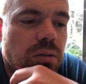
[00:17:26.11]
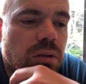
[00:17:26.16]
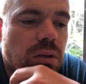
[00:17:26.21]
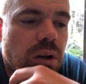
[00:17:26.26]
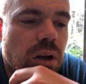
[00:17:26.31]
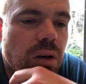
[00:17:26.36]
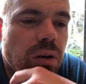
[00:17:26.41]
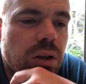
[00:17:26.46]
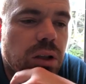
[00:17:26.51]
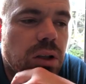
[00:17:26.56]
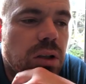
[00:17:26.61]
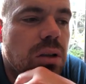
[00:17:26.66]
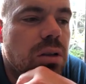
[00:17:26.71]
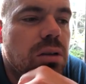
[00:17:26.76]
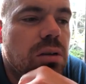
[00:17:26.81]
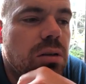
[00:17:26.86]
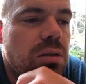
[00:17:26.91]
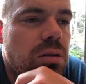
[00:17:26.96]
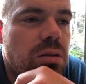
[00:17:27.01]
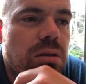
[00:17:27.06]
you know, a
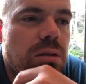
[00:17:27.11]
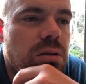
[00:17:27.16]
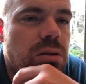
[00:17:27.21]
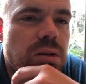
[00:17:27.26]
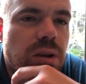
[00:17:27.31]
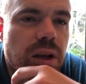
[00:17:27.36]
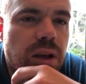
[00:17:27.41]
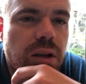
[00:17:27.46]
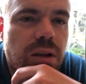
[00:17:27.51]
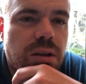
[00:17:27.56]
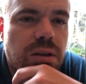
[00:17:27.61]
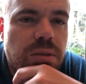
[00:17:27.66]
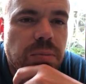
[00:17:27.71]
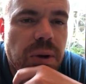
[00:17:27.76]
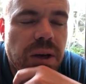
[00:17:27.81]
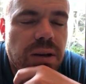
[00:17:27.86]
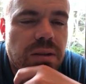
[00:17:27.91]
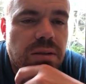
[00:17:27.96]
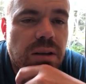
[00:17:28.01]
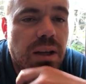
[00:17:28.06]
huge thing in the
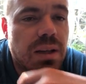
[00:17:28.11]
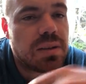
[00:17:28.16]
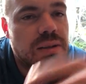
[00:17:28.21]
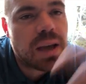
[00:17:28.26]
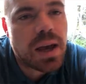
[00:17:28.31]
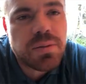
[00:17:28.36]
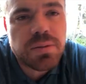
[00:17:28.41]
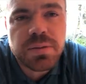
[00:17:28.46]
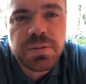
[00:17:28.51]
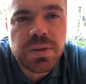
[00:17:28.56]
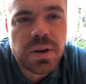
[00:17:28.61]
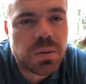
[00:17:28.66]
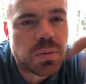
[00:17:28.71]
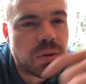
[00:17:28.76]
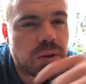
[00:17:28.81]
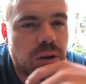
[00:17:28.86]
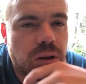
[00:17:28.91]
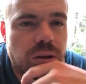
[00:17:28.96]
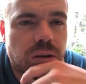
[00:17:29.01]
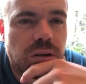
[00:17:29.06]
space, and he's having fun
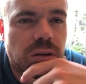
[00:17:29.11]
with it.